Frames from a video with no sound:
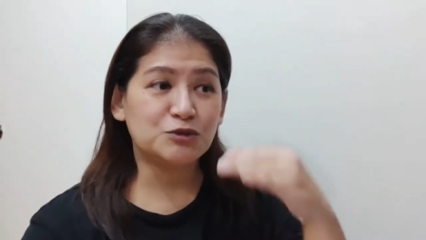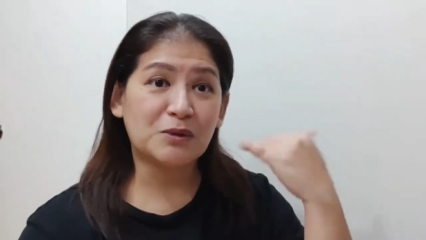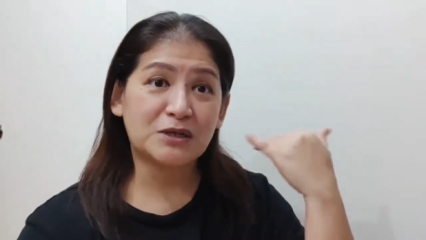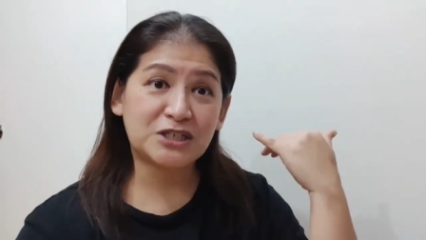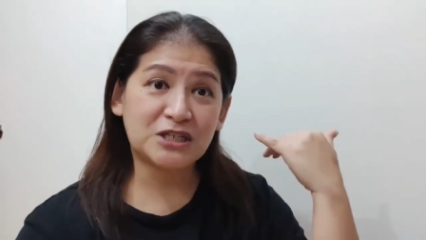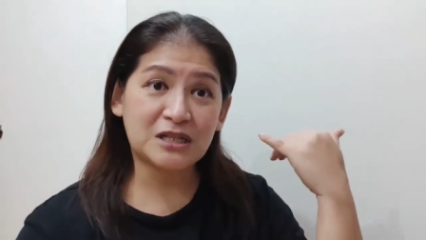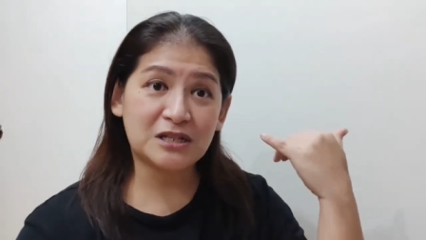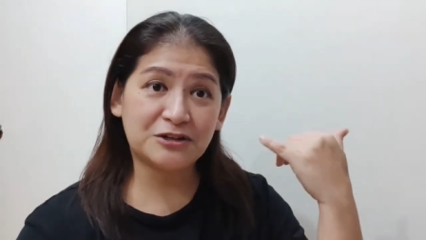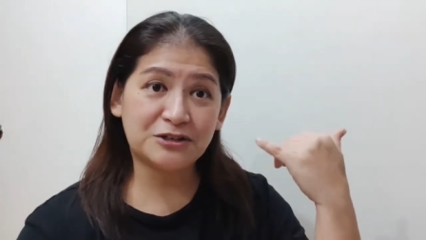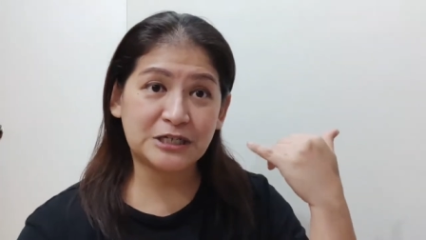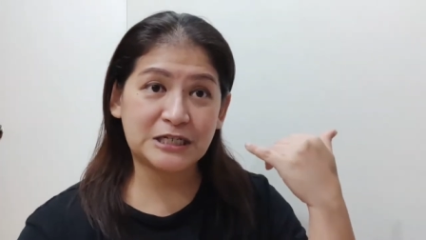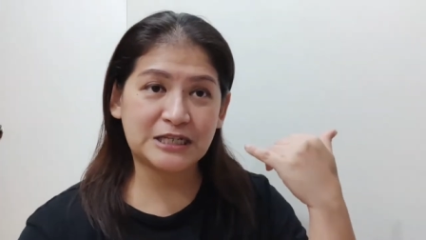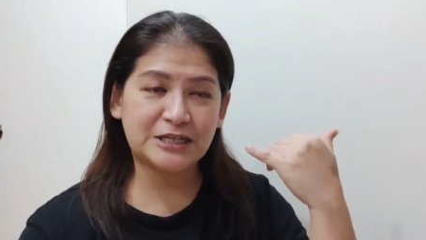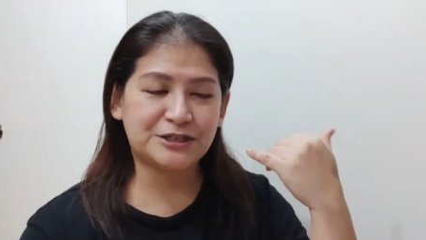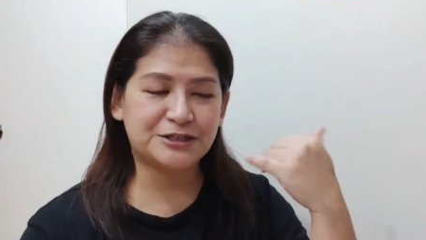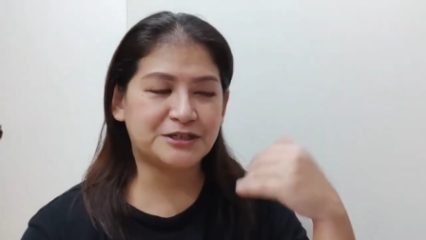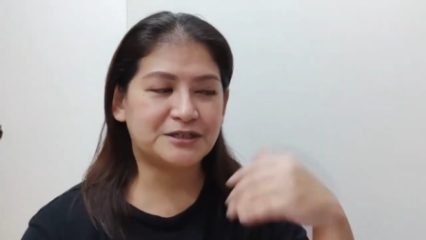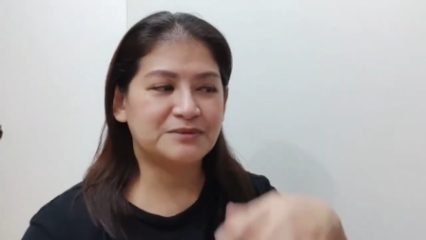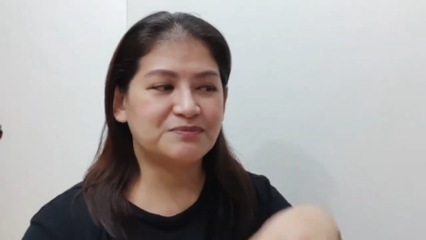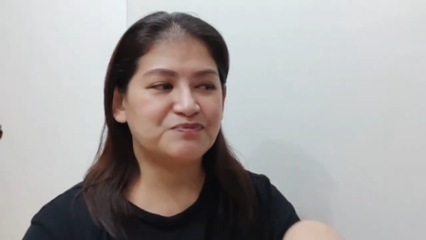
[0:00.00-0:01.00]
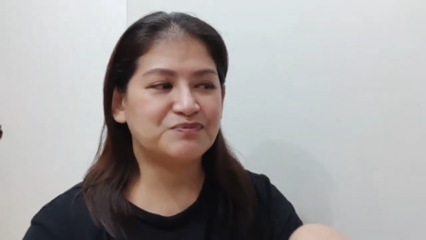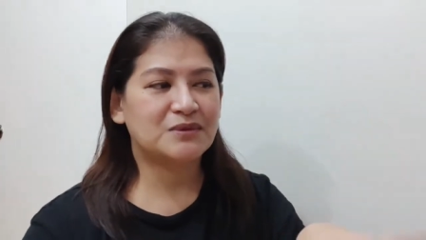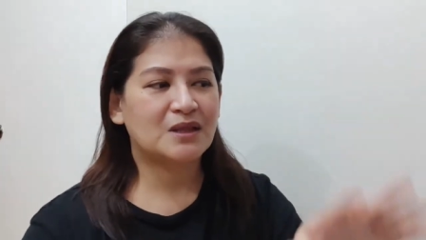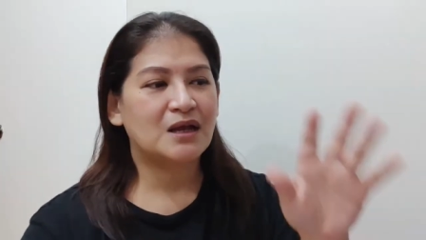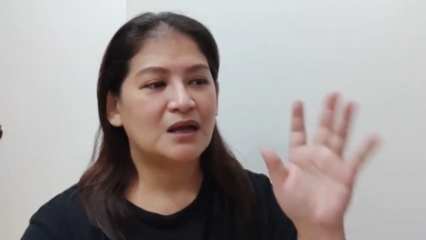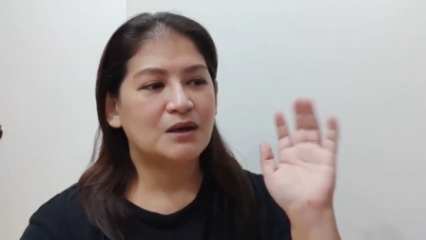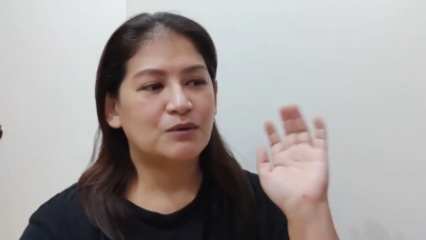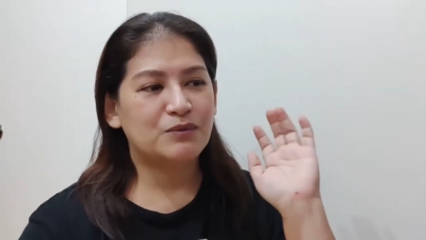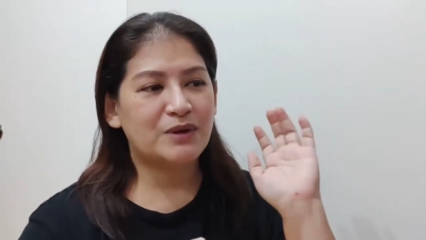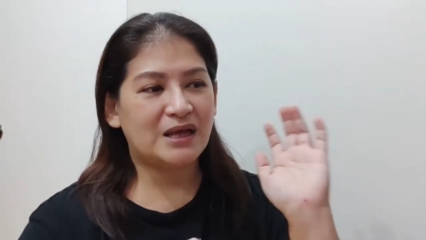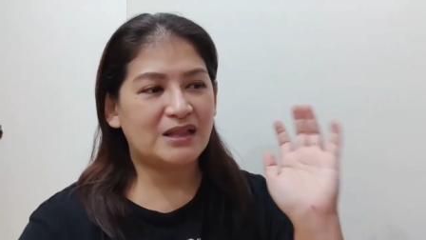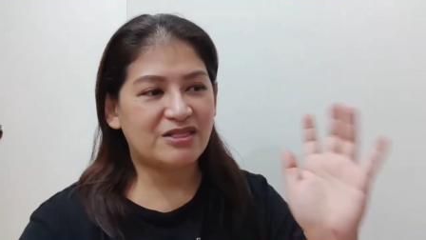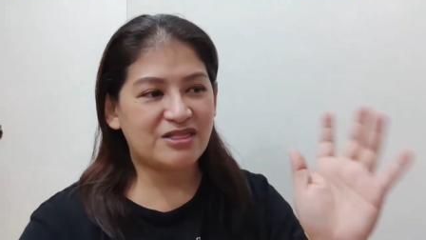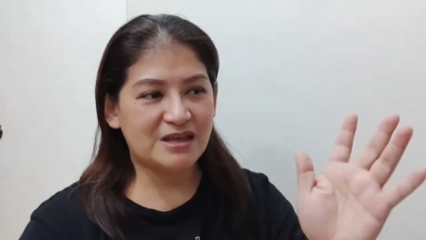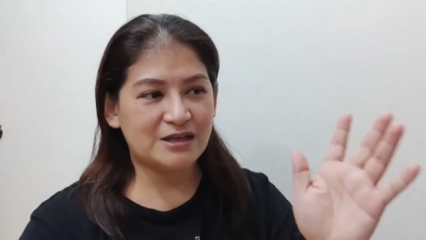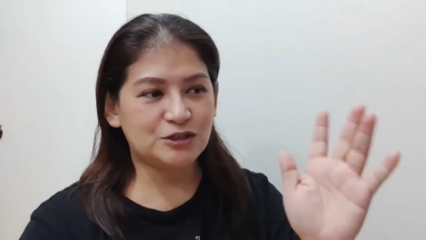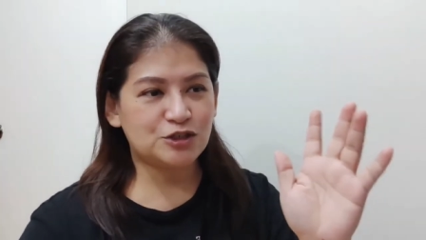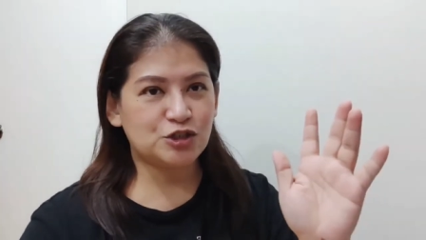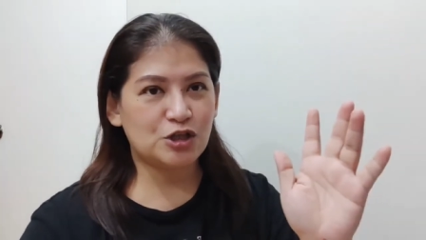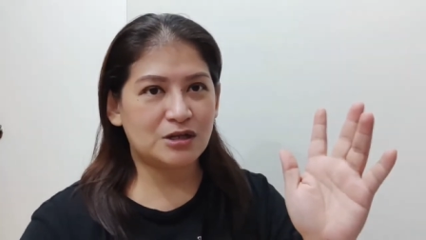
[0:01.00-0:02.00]
especially earlier, we had
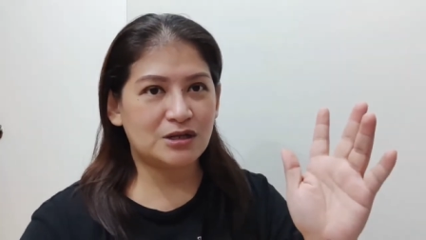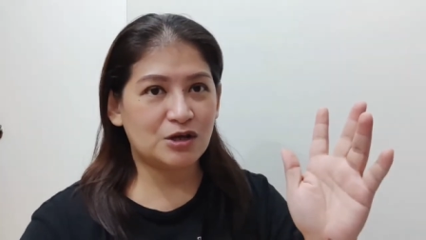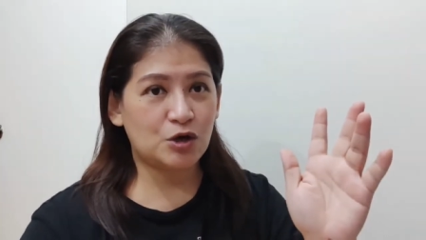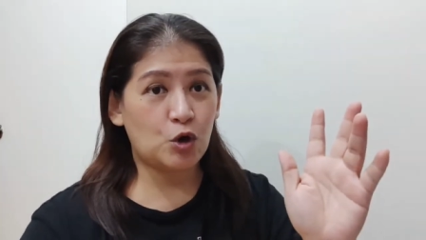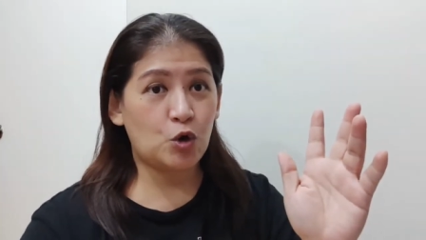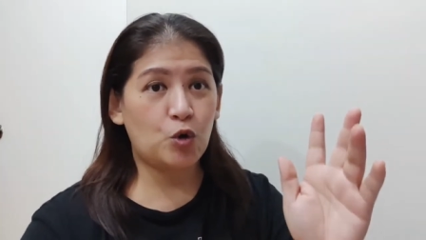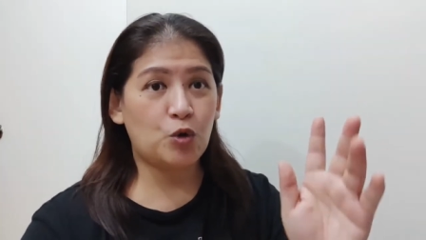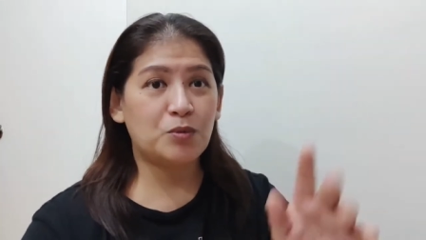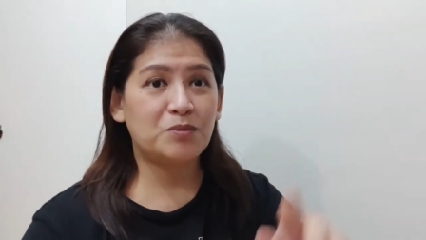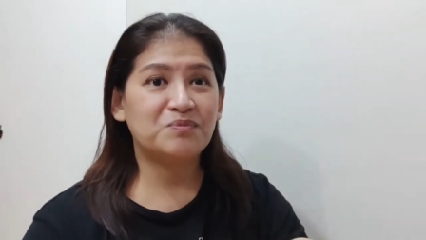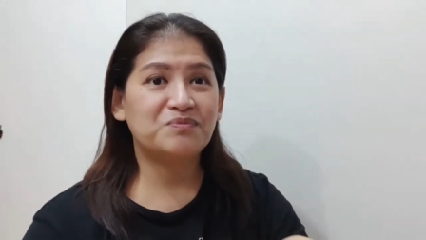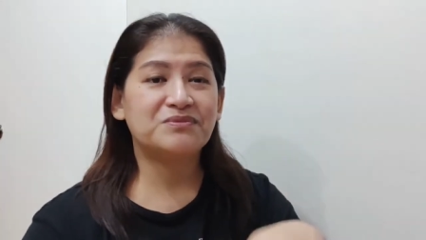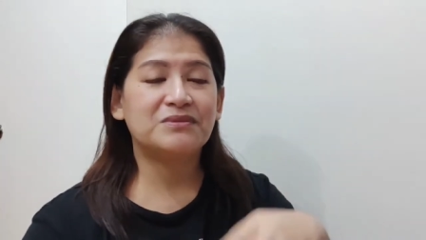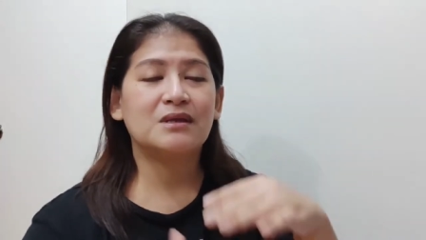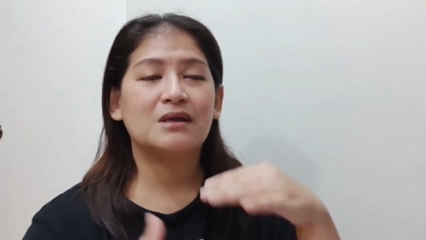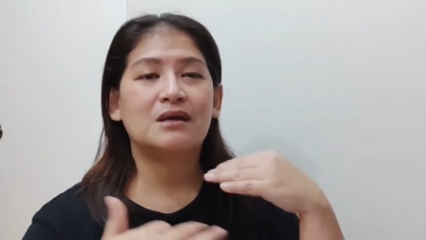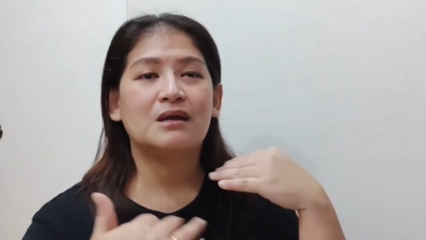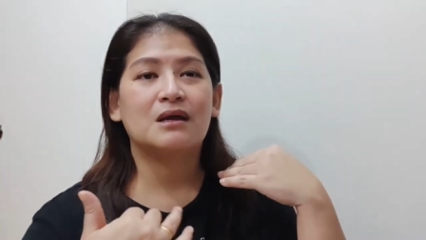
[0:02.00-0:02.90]
things done at home.